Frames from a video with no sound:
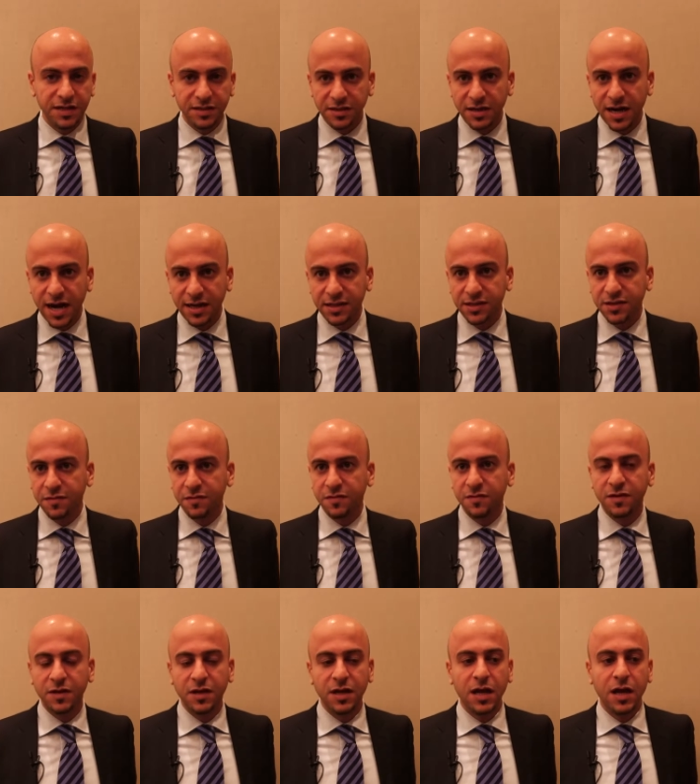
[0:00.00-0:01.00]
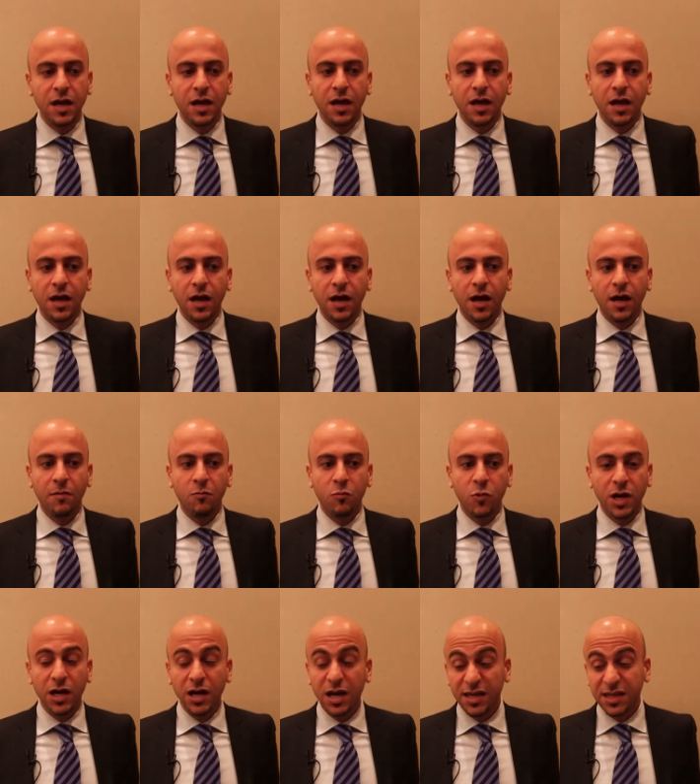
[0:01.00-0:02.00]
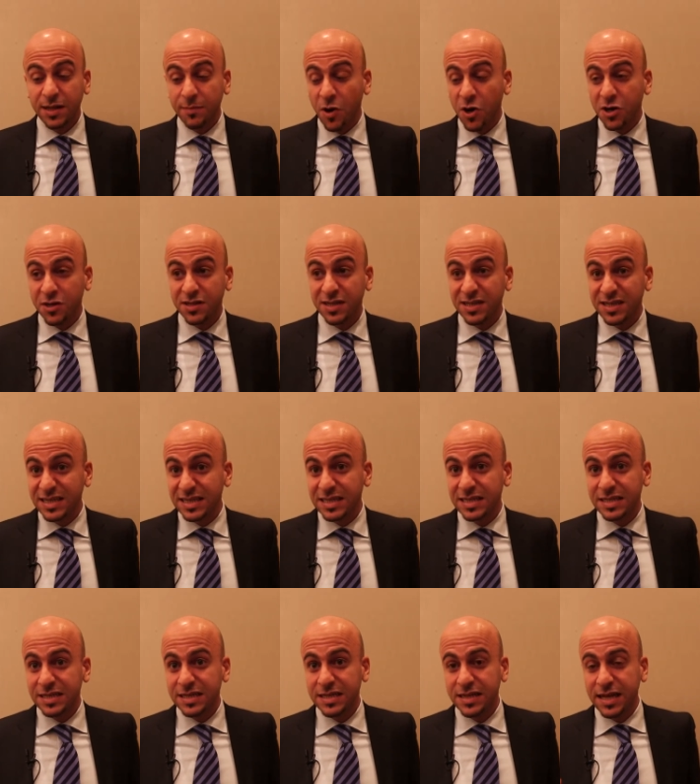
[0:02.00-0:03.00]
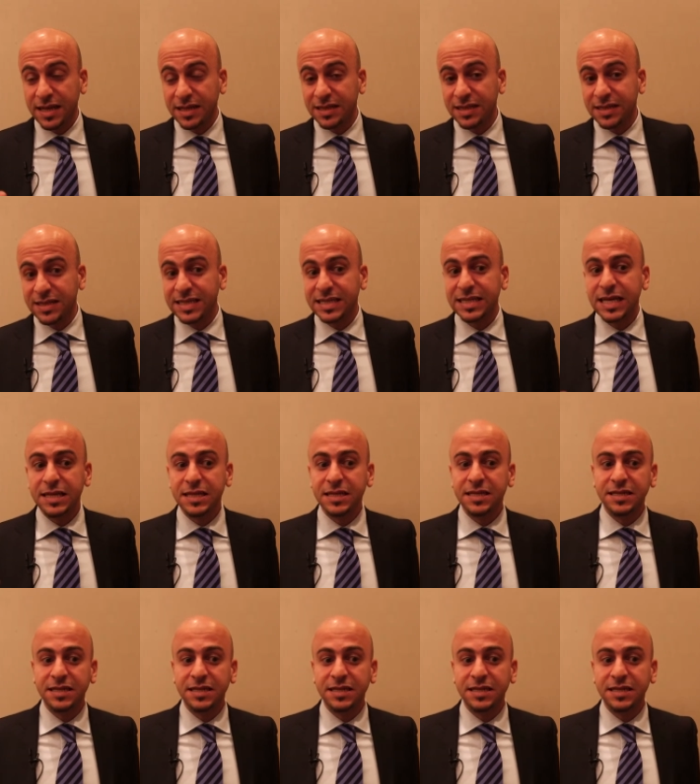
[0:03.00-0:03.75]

interactive. Um, what I liked about it is that it's not